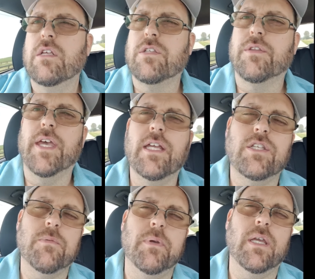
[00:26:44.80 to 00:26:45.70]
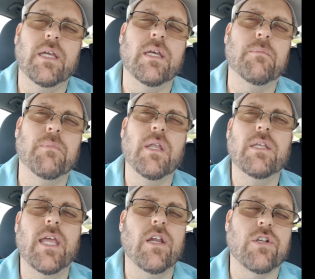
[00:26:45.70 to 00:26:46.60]
So the head should be in
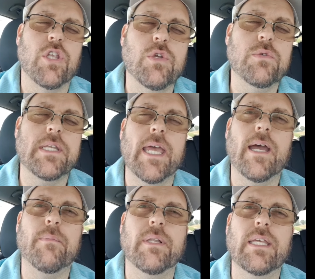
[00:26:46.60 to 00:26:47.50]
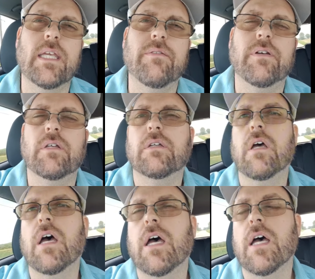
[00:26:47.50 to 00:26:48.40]
Monday or Tuesday, I believe.
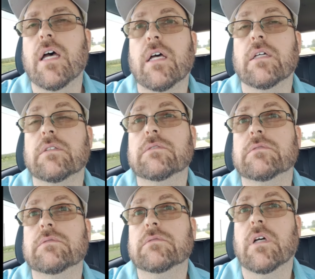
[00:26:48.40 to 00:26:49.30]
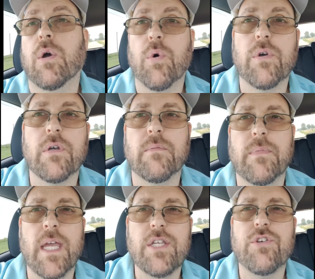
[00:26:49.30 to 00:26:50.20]
Uh, I ordered them
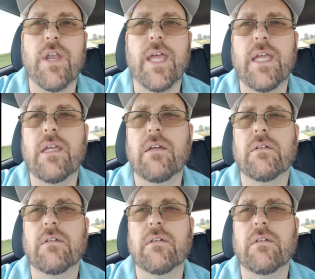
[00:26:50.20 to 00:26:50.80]
yesterday